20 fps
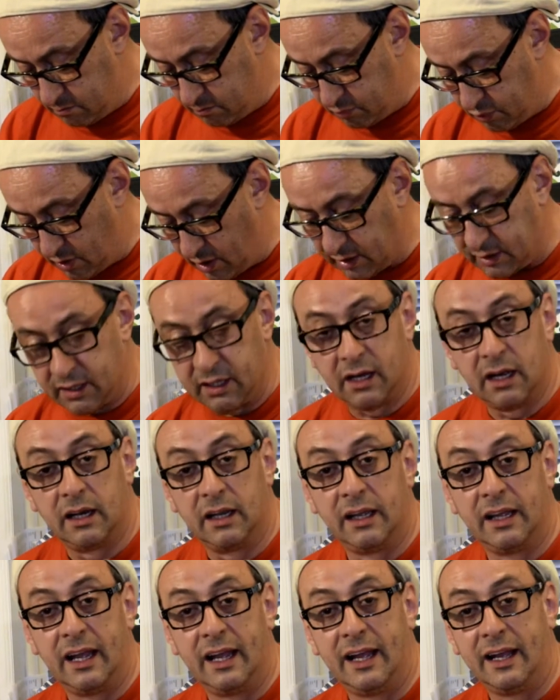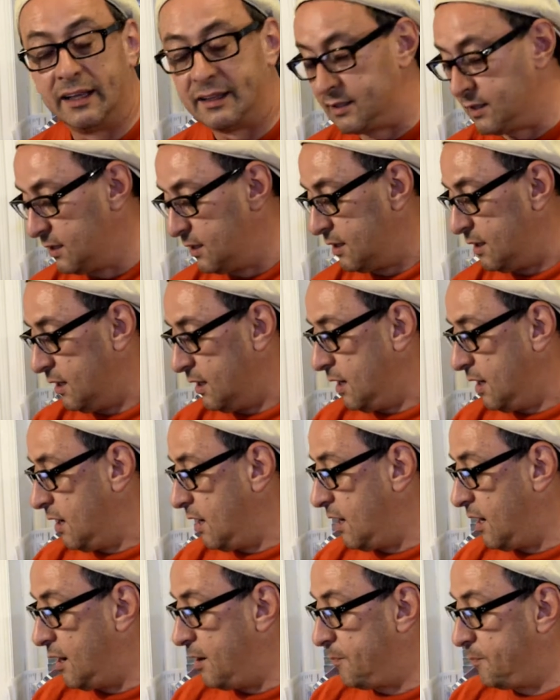practically it.
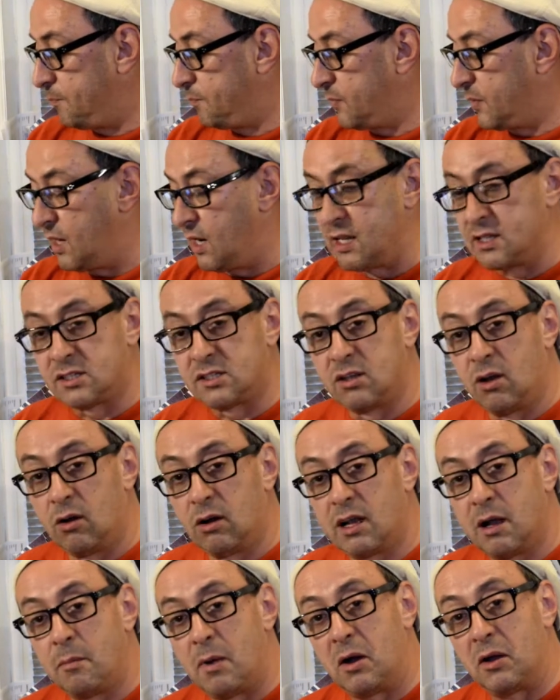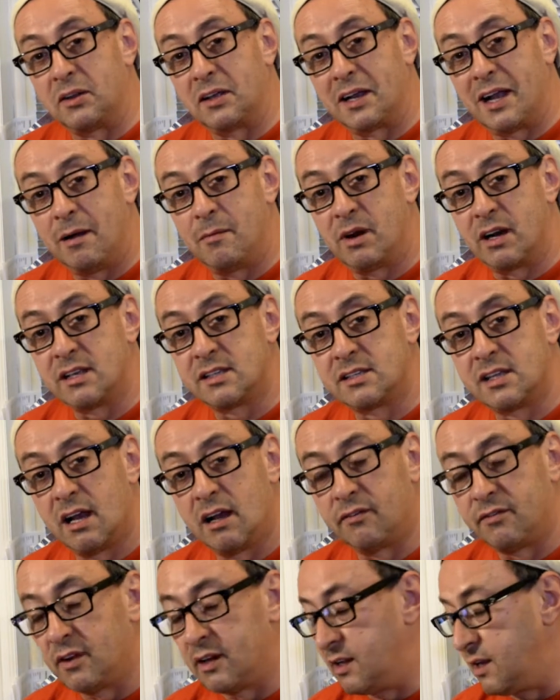Let's talk about the camera
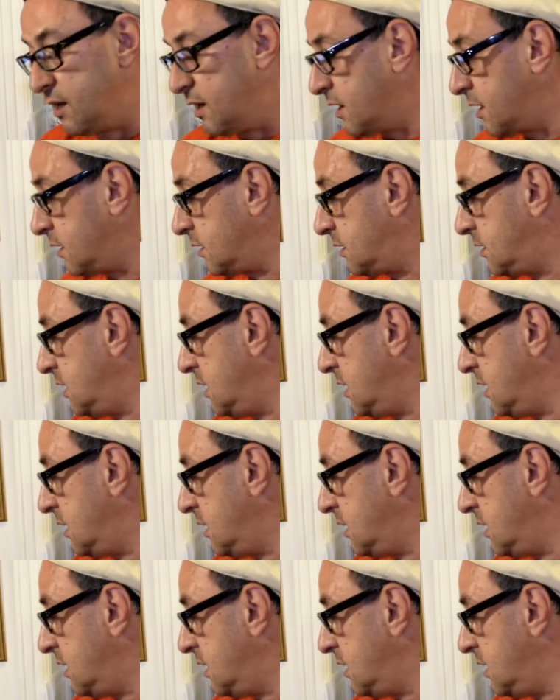itself, and here it